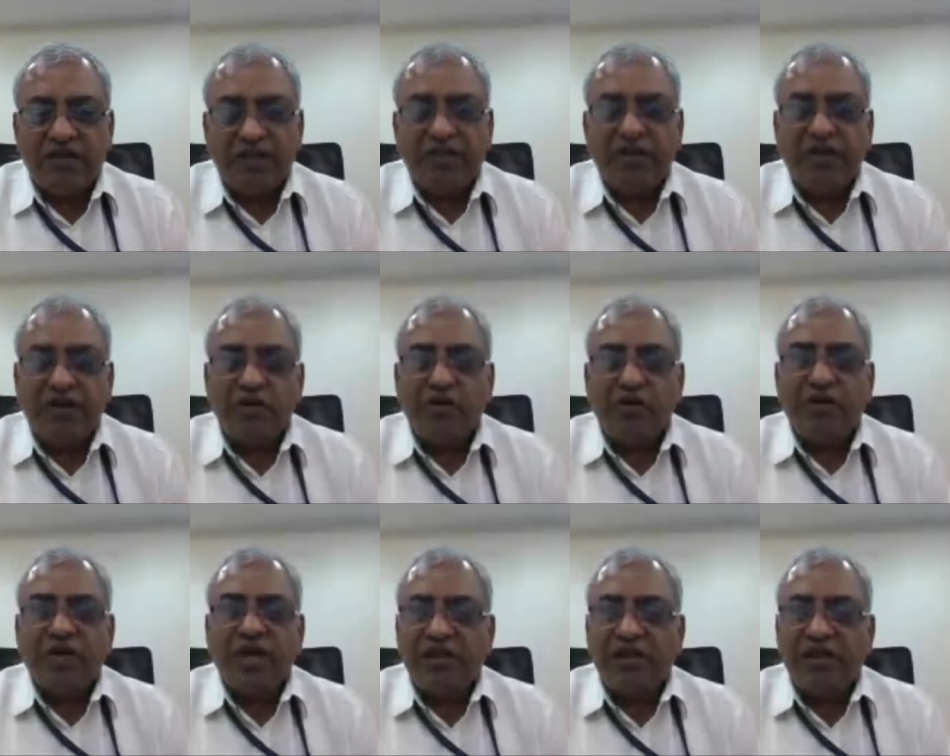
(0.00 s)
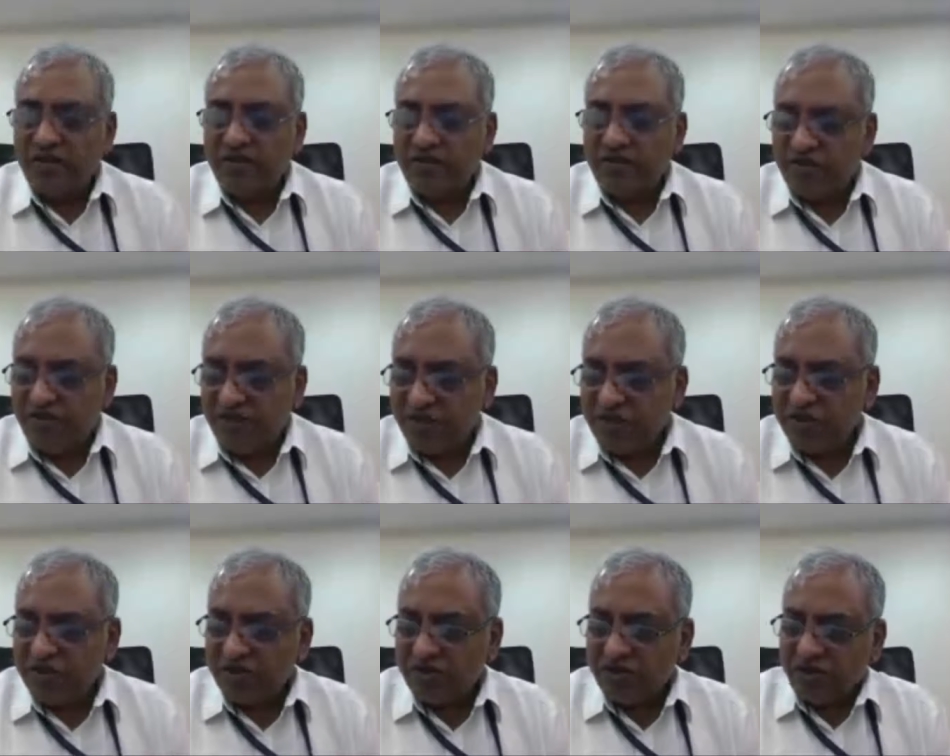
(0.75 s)
When they looked at the
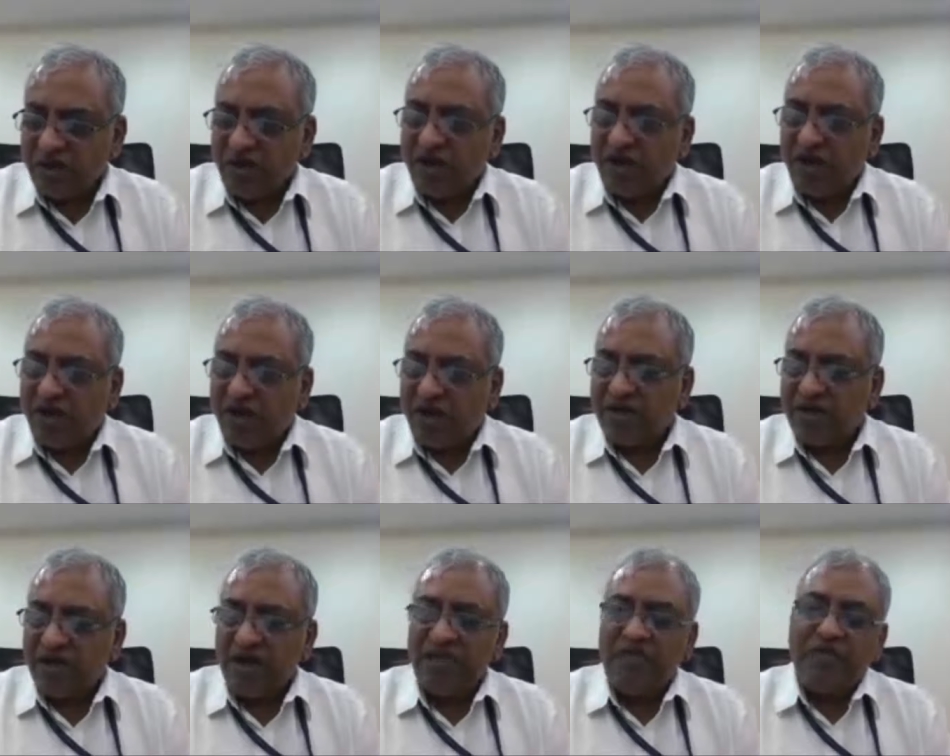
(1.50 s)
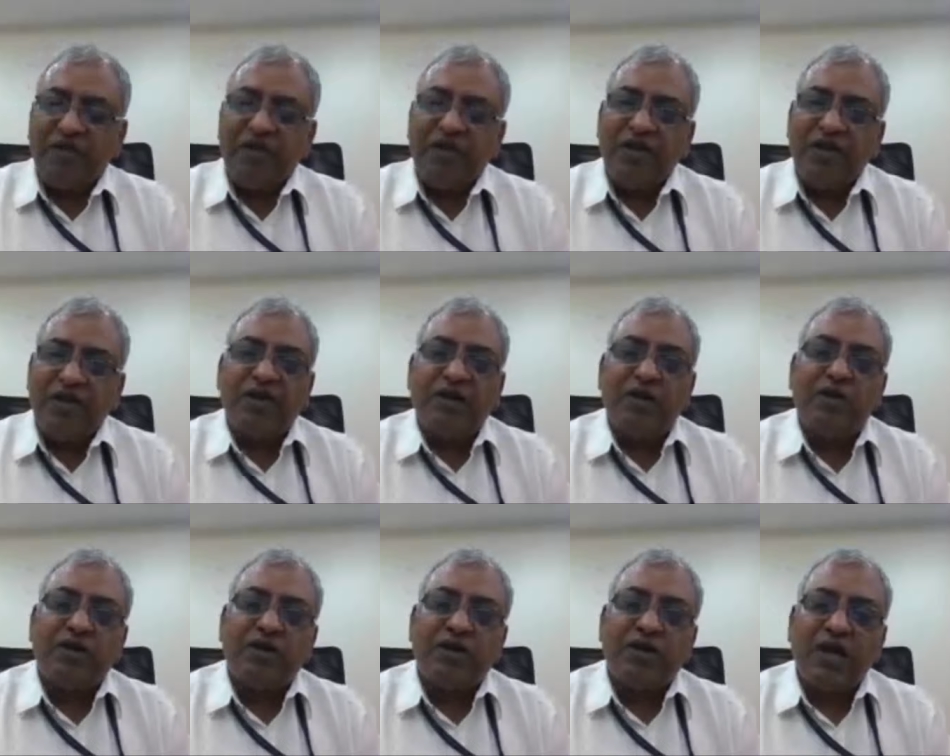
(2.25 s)
vision card and they
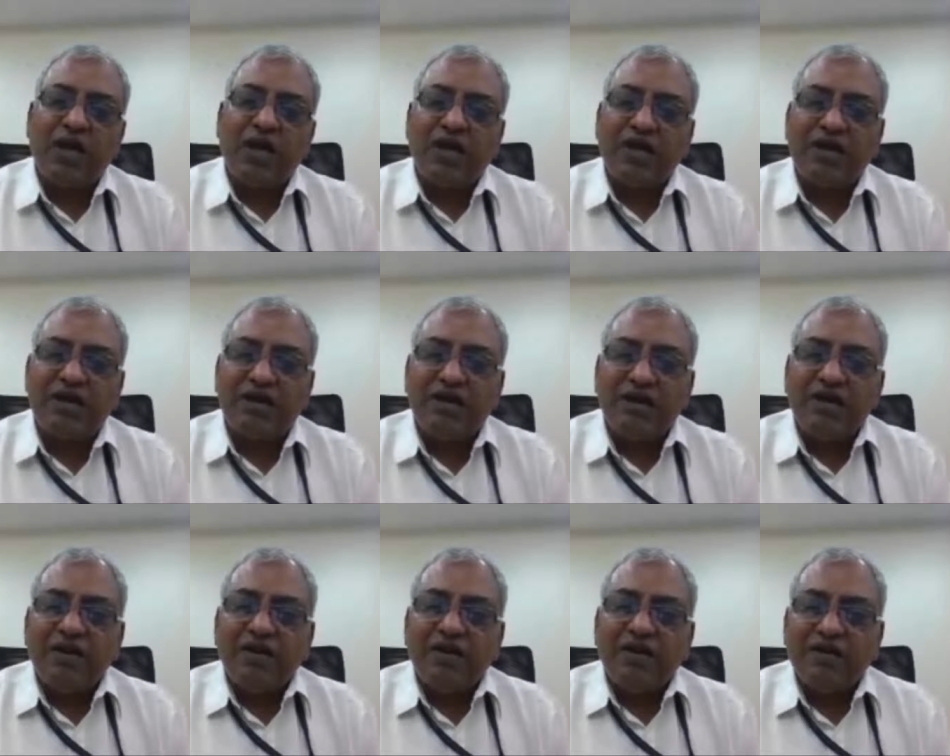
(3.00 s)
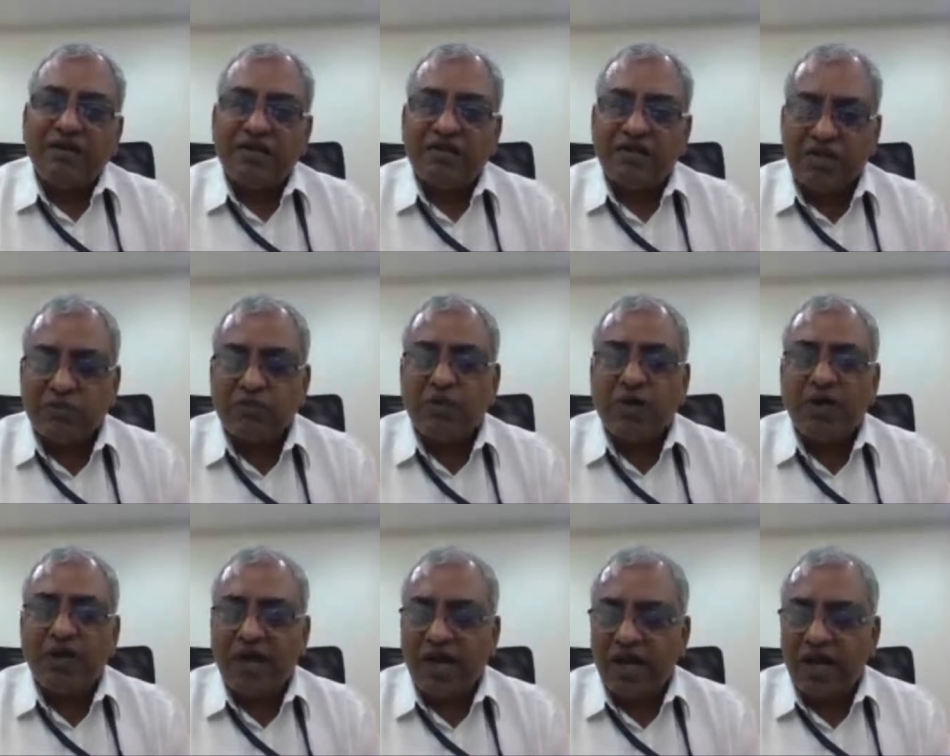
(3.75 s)
looked at the 6
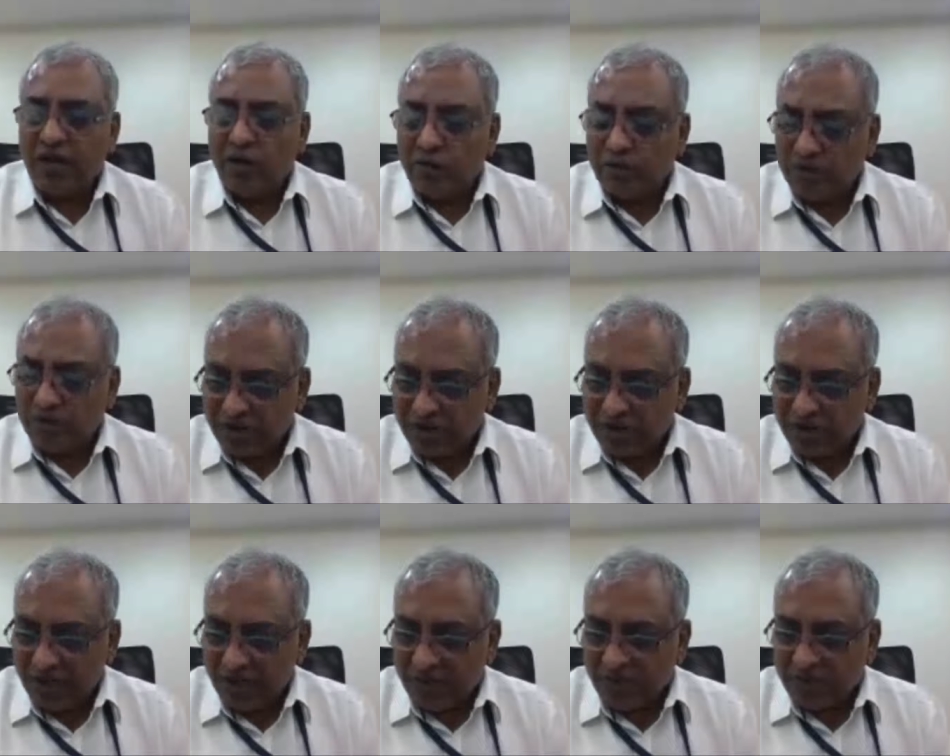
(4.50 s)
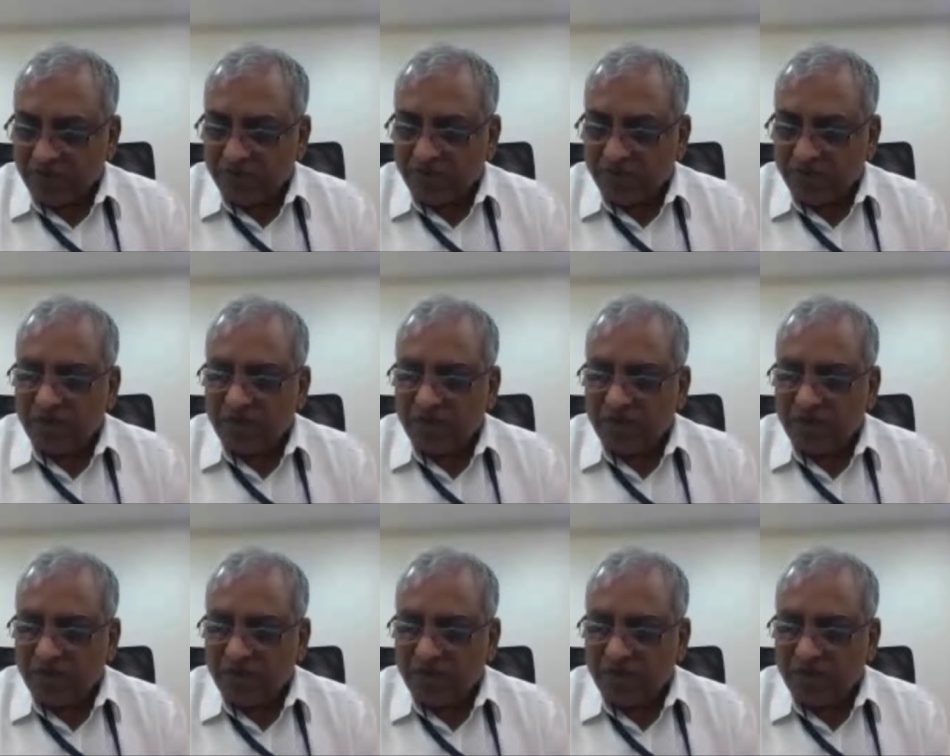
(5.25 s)
by 9 optotype,